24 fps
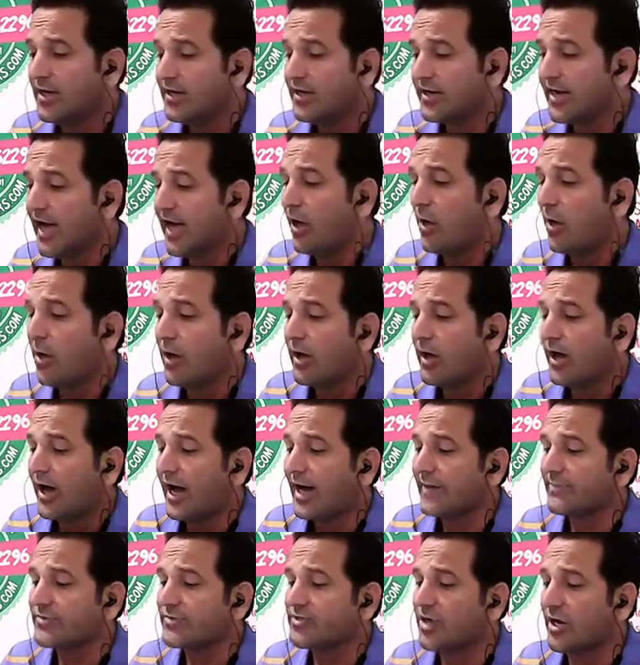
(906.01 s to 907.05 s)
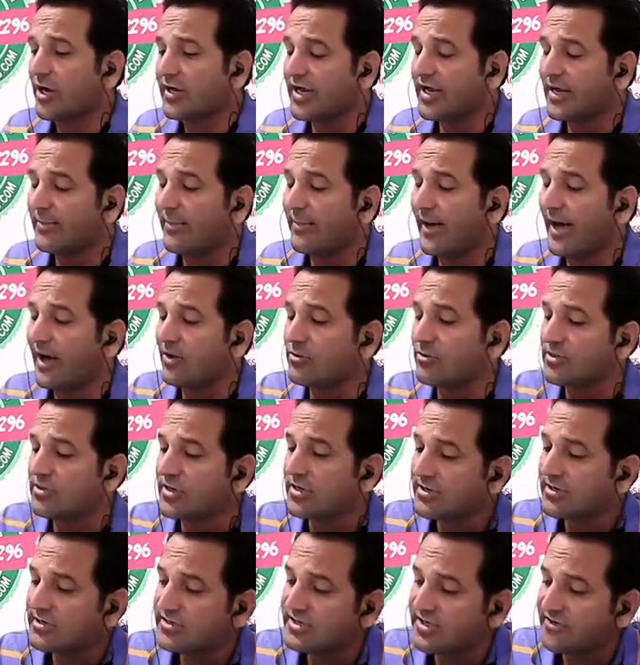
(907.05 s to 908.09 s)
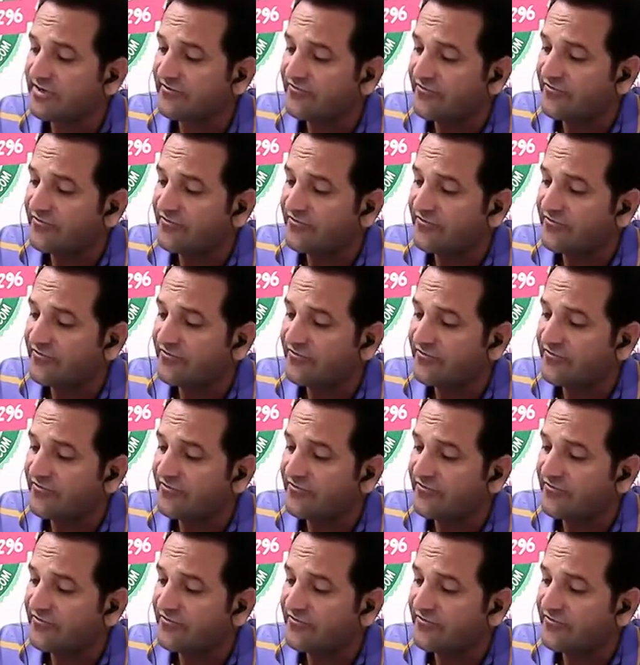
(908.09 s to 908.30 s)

Now I'm talking about the